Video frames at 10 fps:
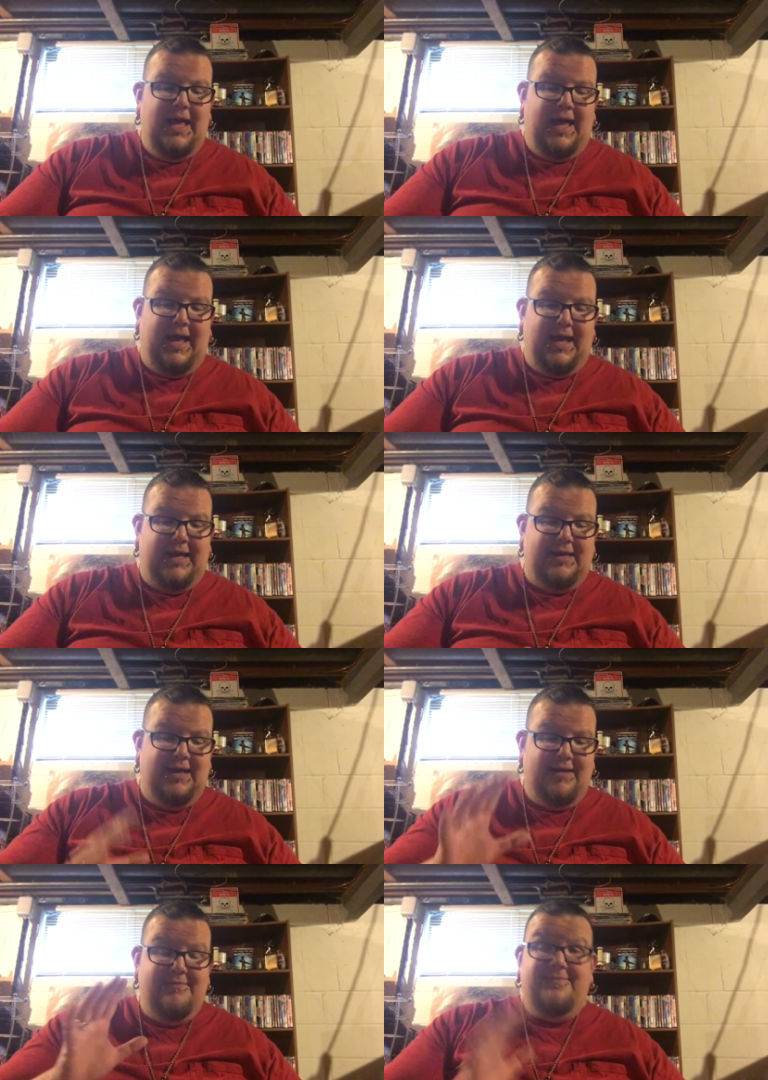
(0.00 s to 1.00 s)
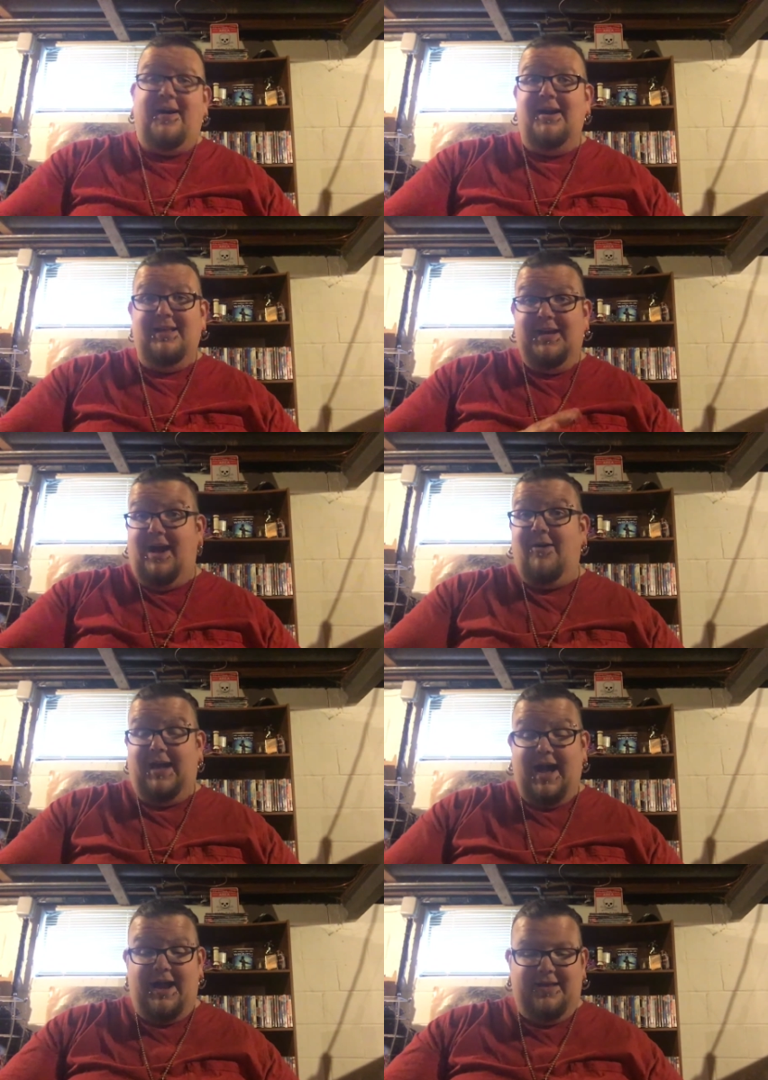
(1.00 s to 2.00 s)
And finally now I
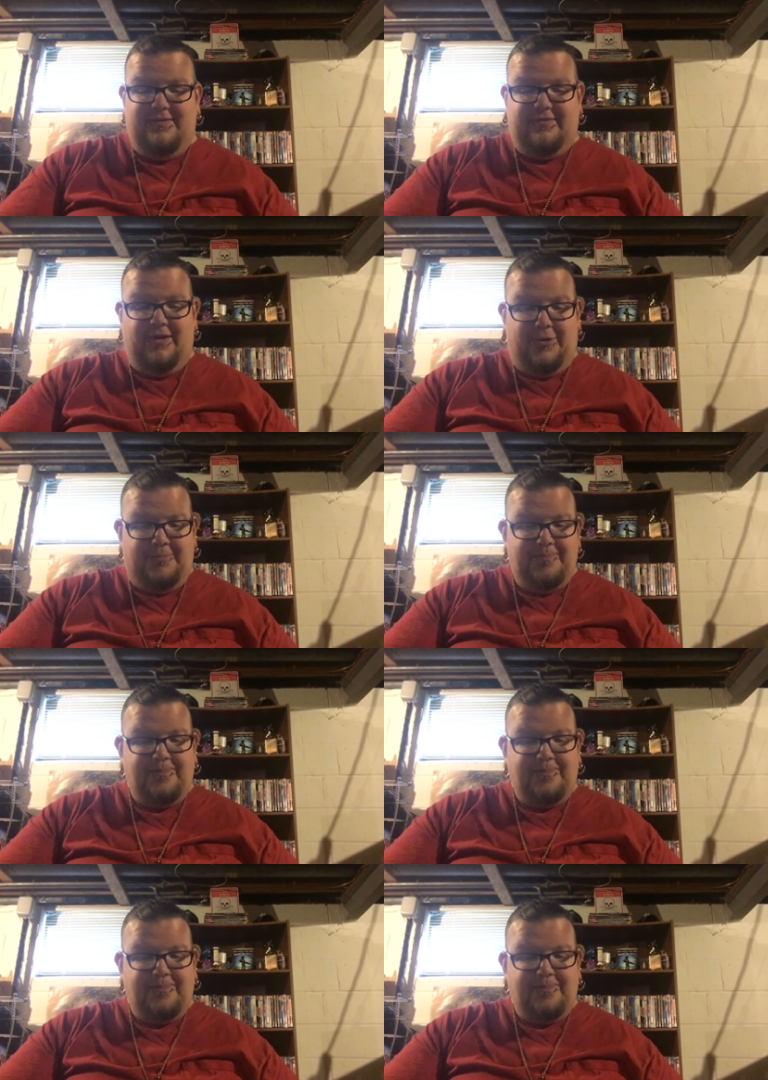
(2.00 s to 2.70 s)
got it. So